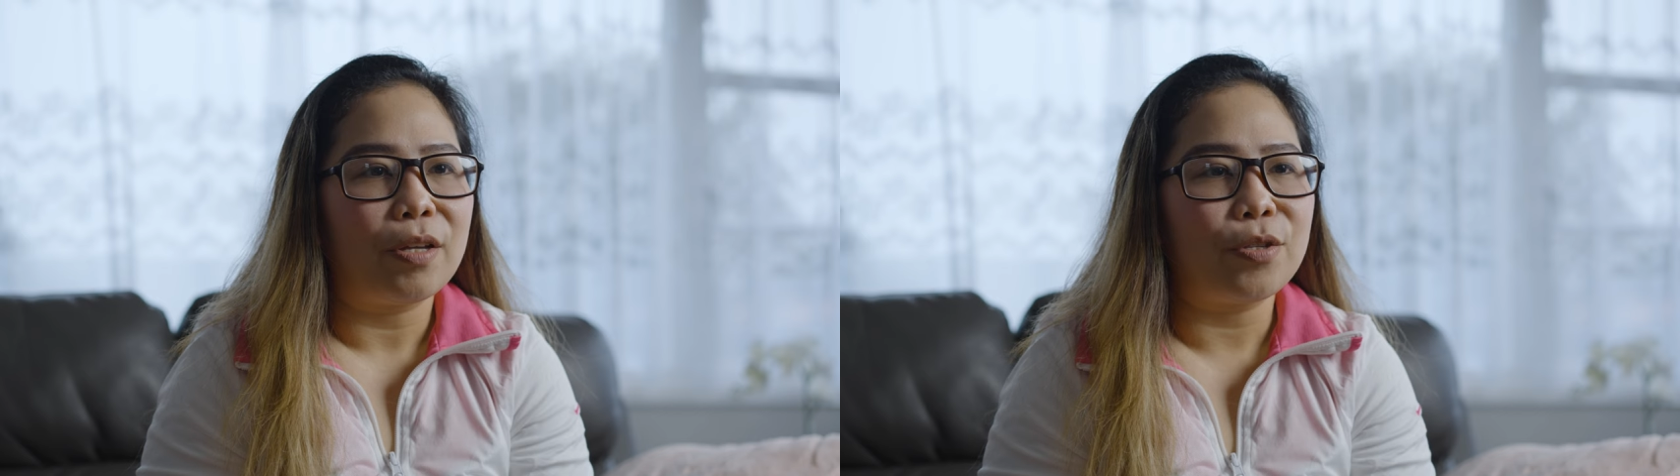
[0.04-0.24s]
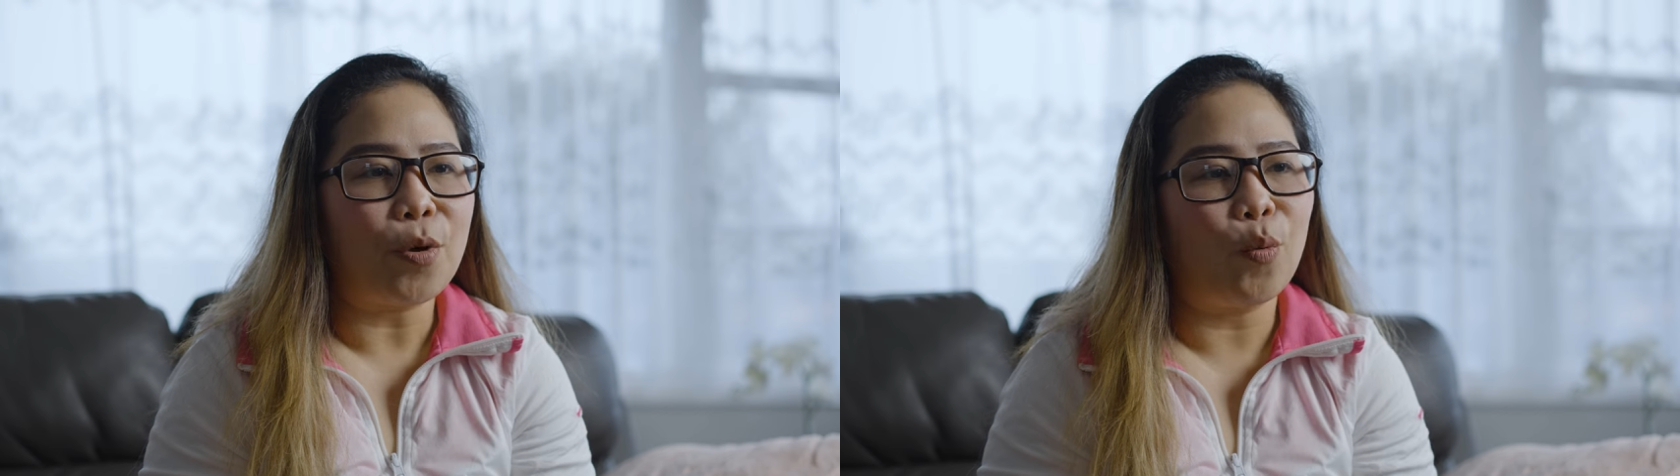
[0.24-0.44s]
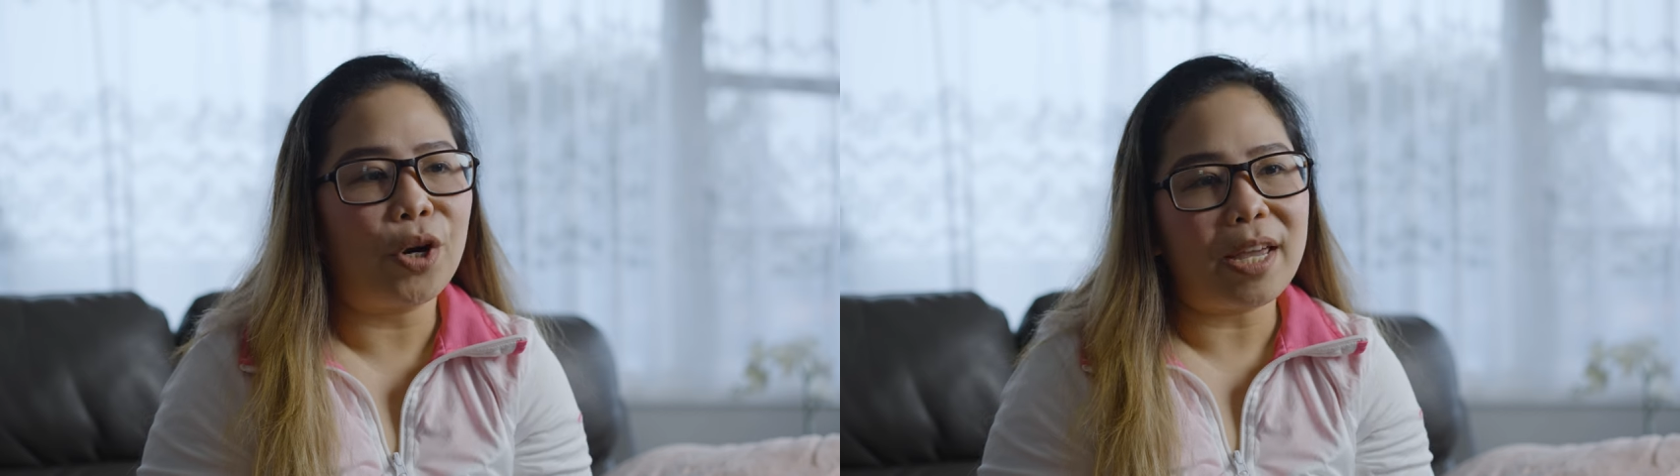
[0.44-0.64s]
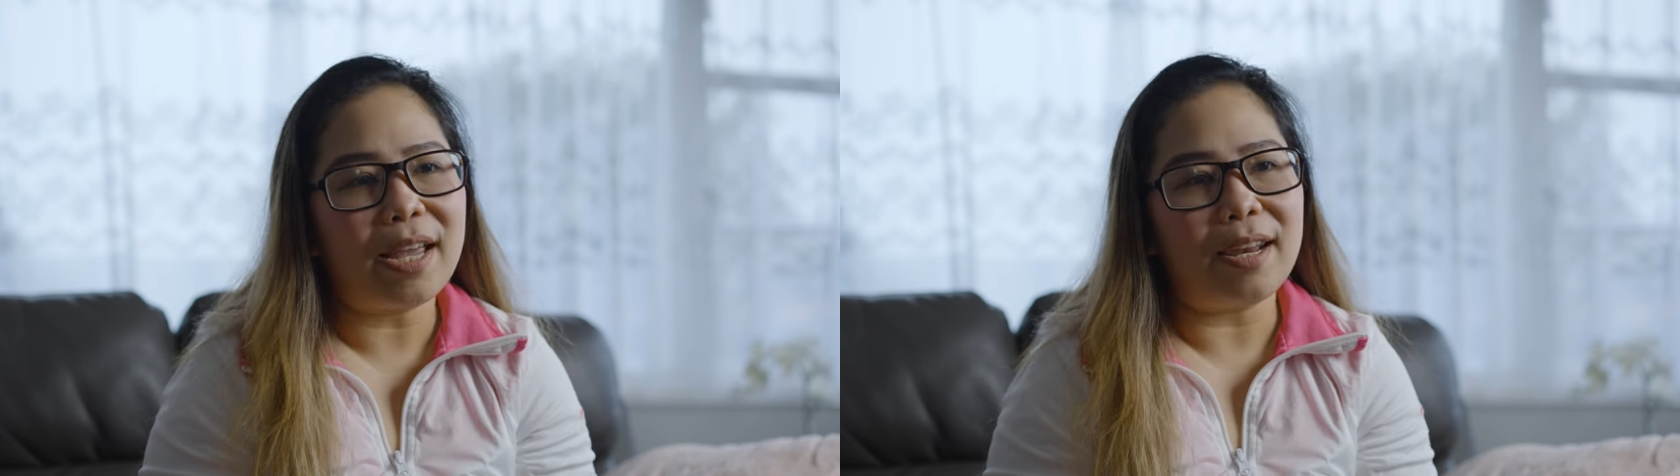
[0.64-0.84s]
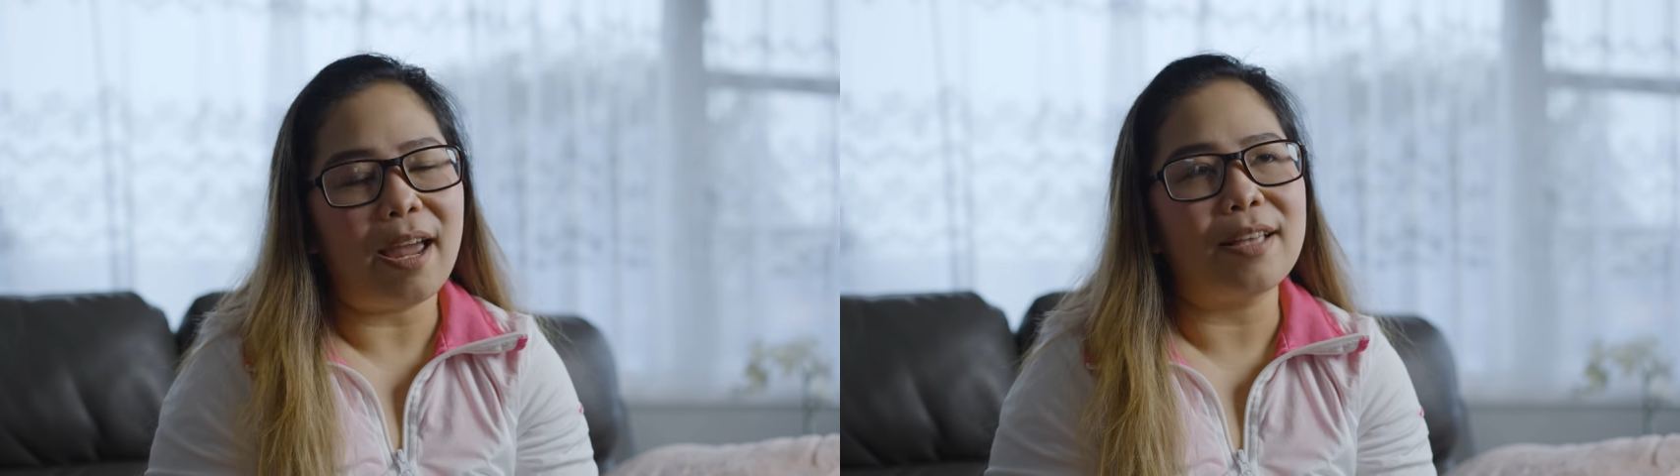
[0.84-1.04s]
So
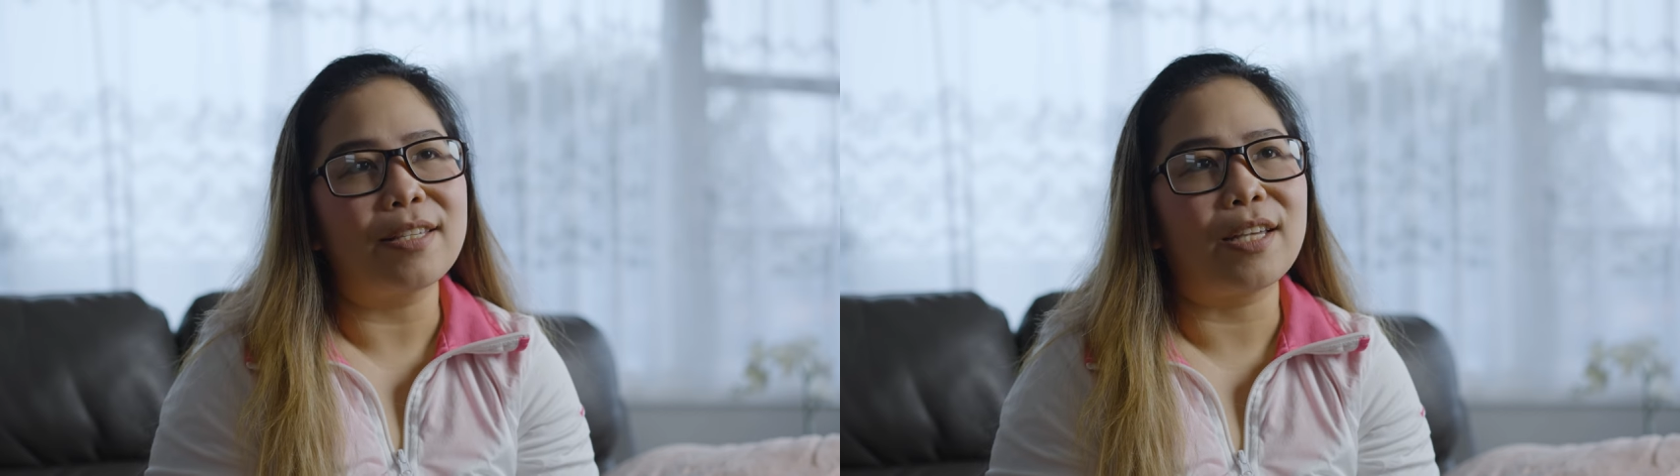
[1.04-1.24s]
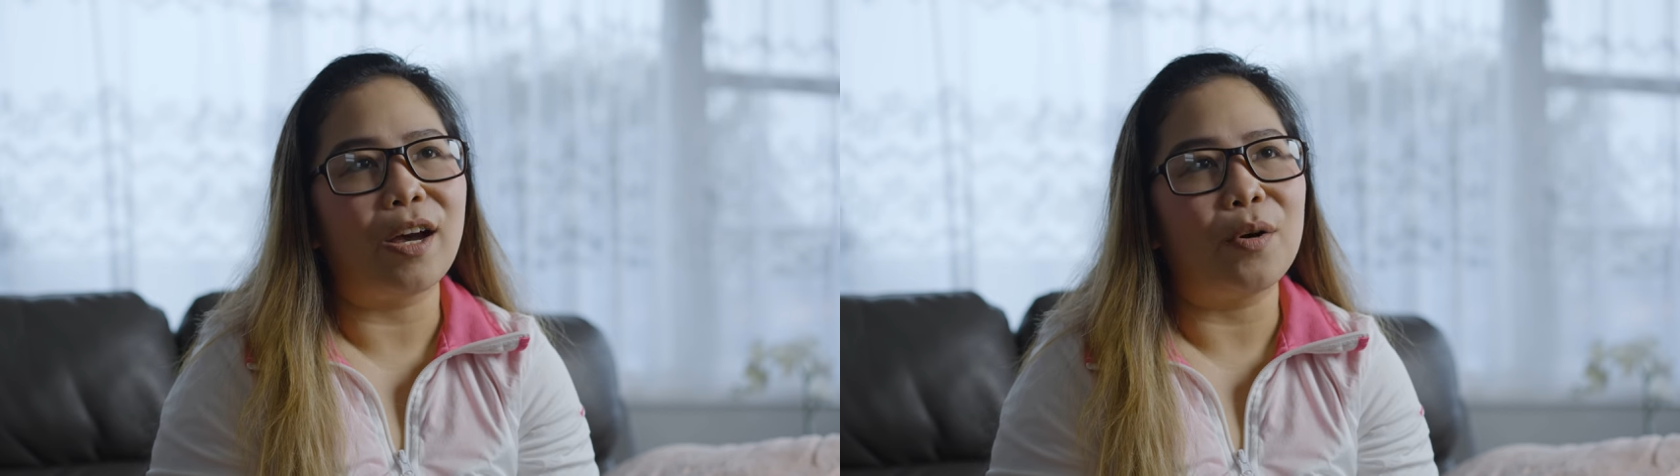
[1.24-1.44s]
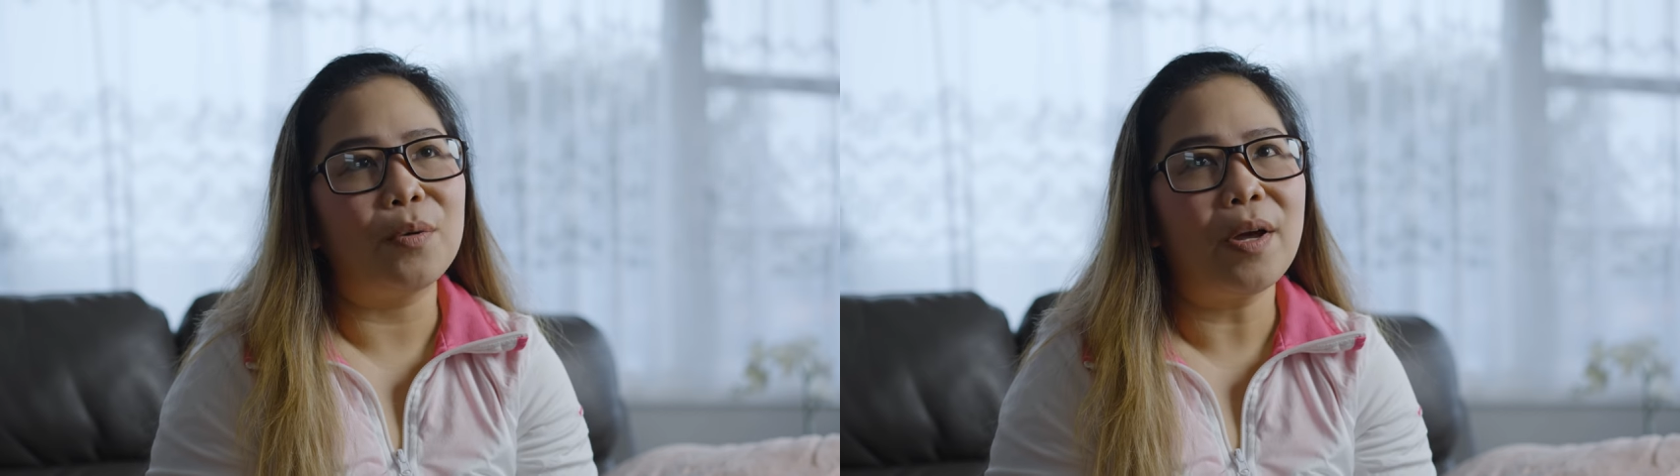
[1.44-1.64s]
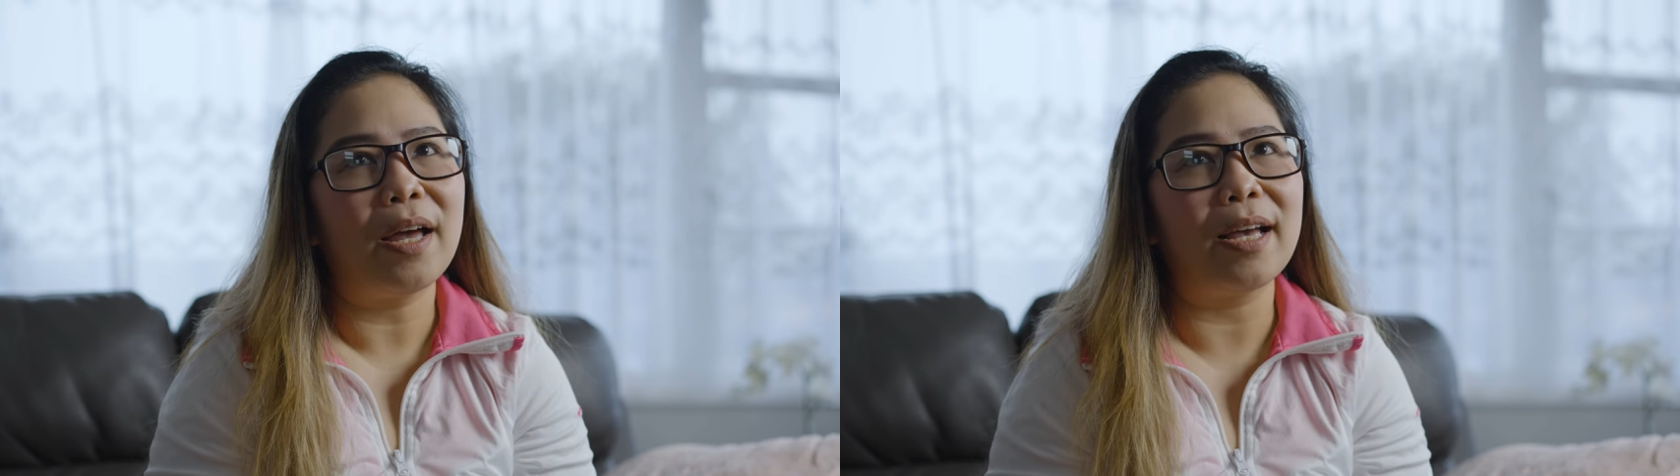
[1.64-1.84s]
working at ANZCO